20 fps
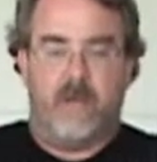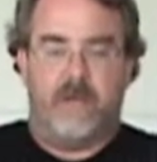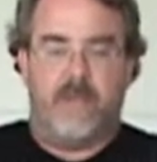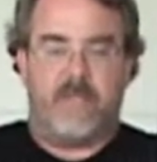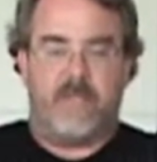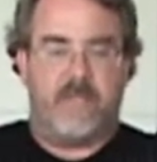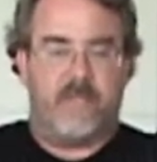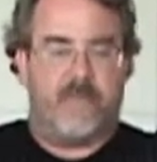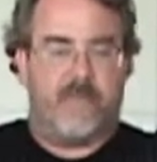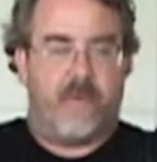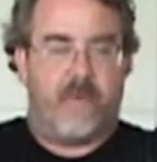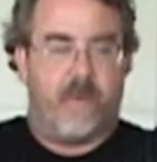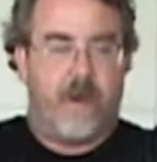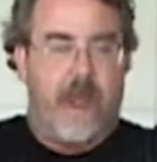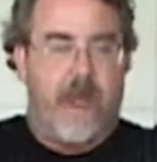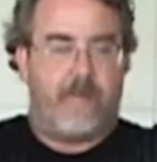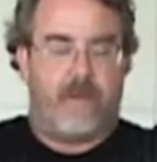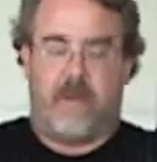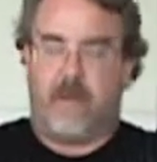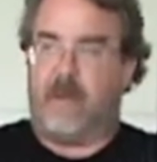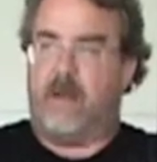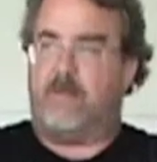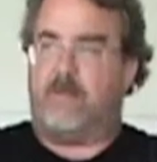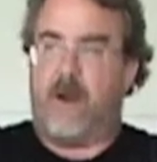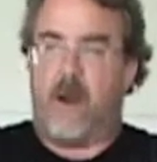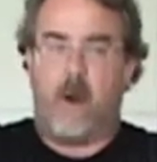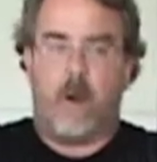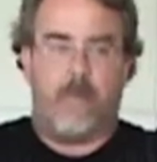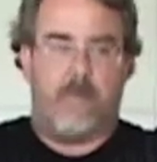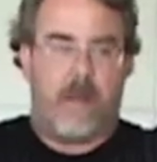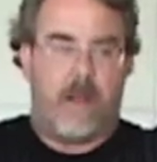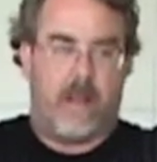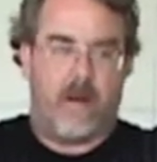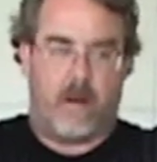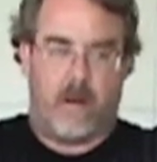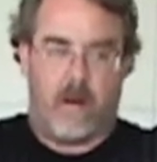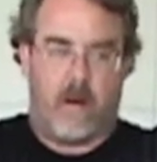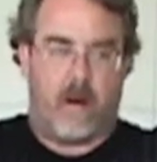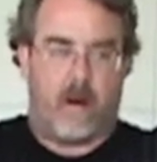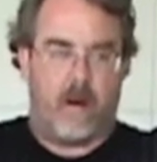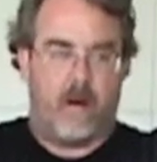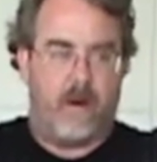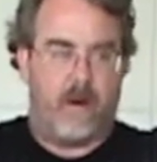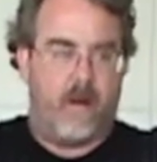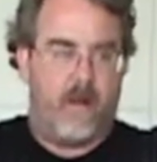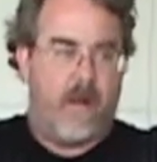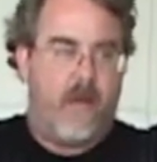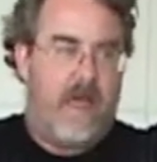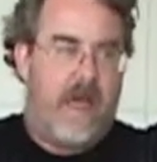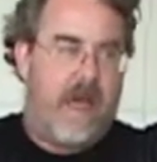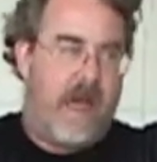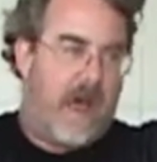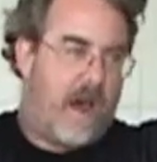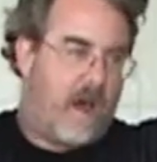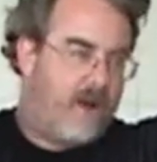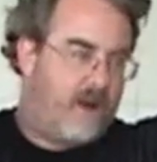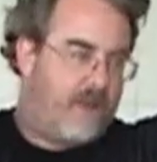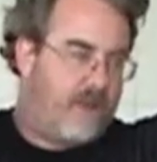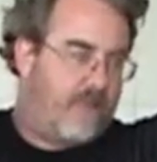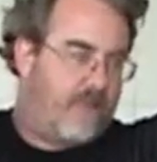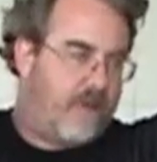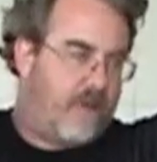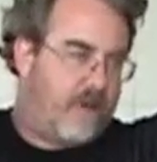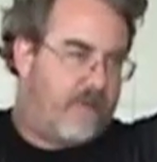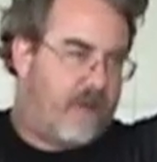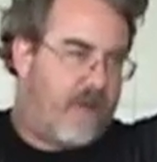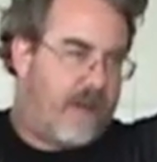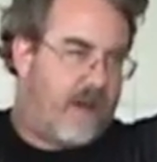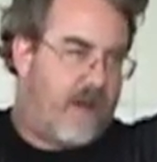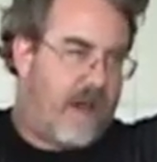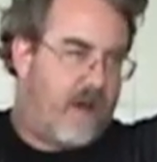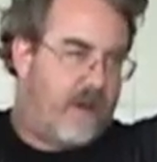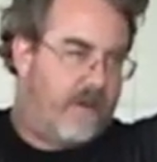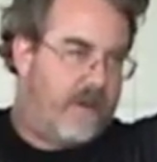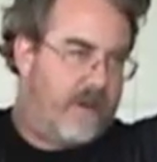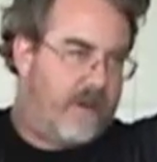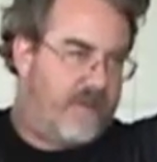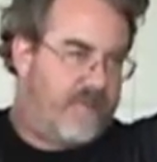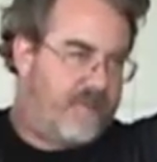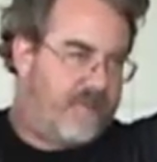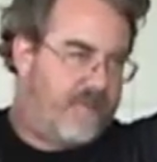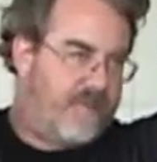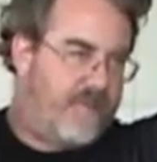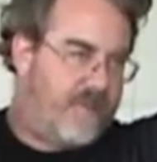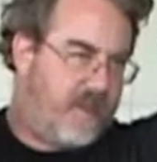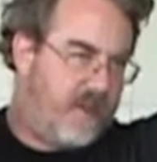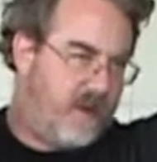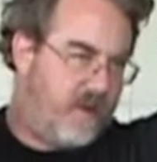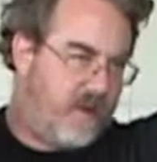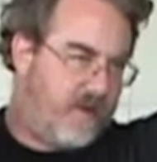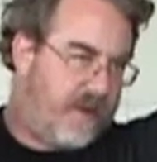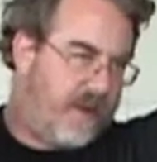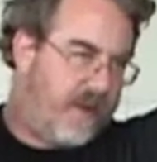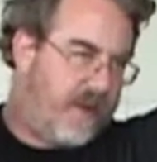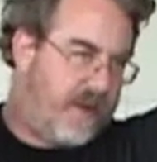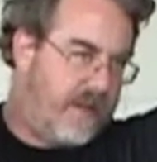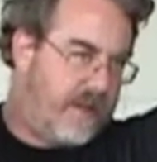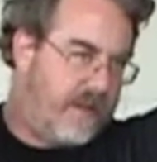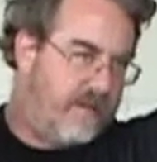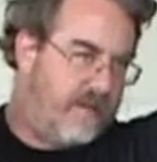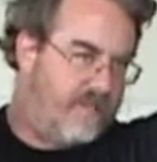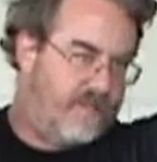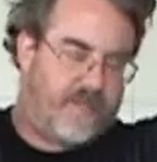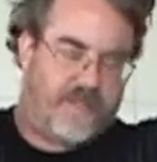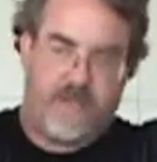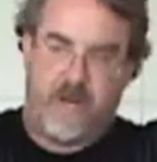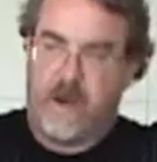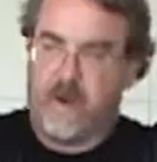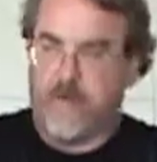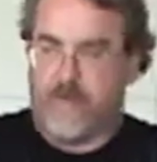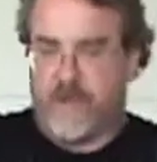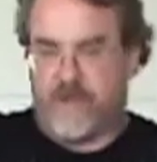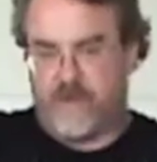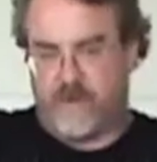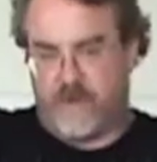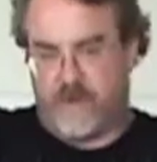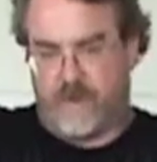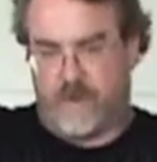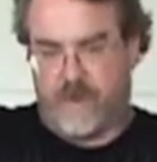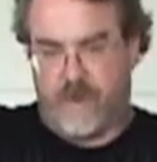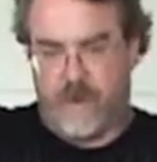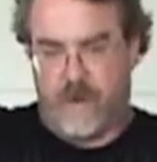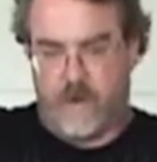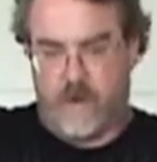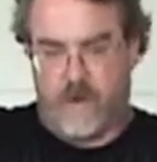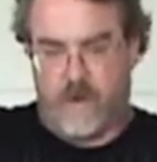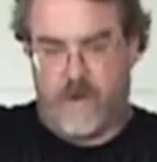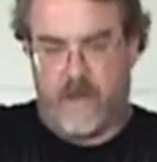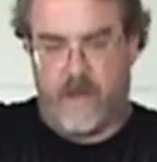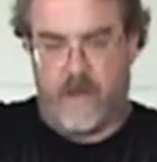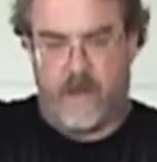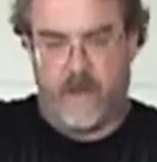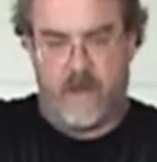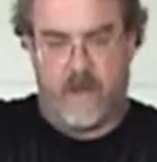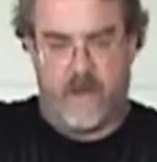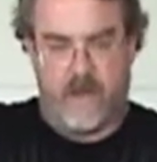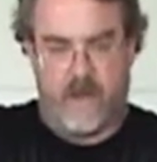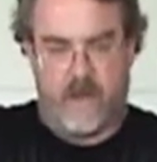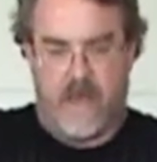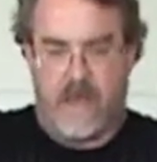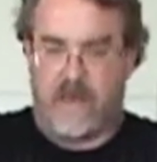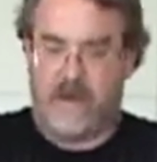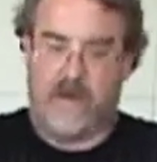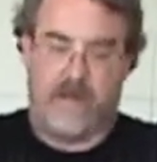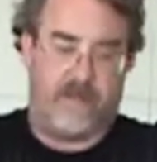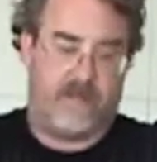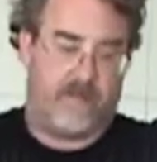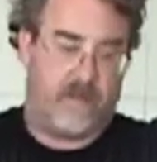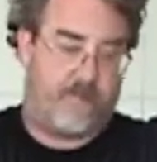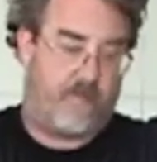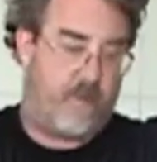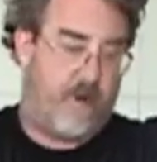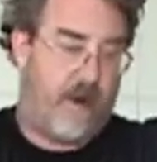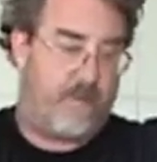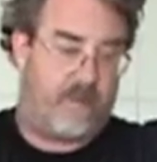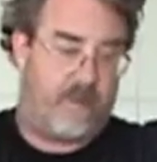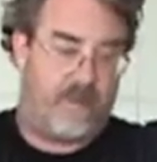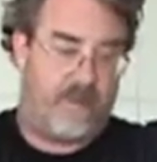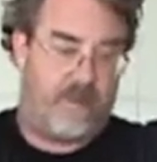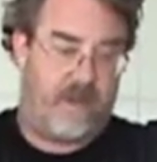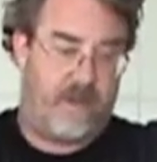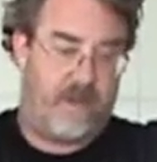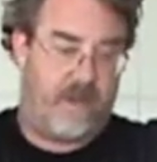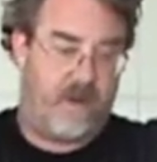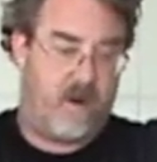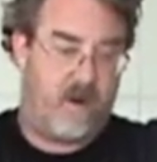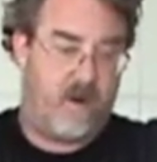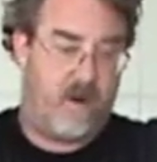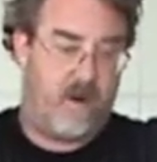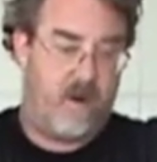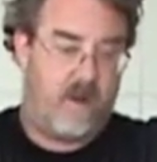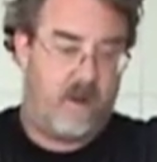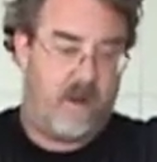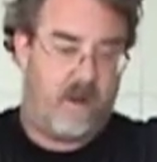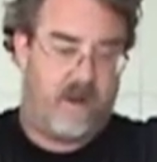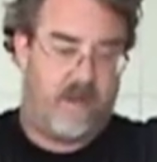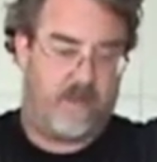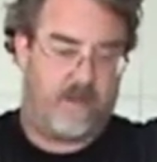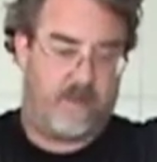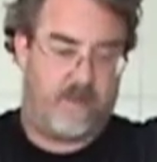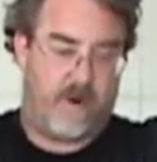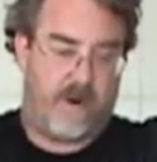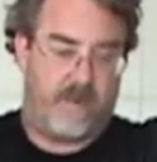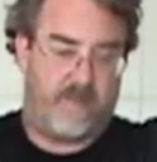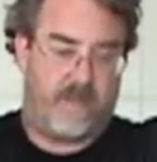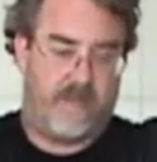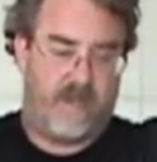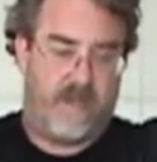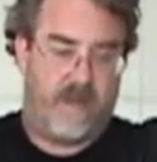This is a parabola, a parabolic arc. How you figure that out in theory, in geometric theory, and it's a parabola here, it's a parabola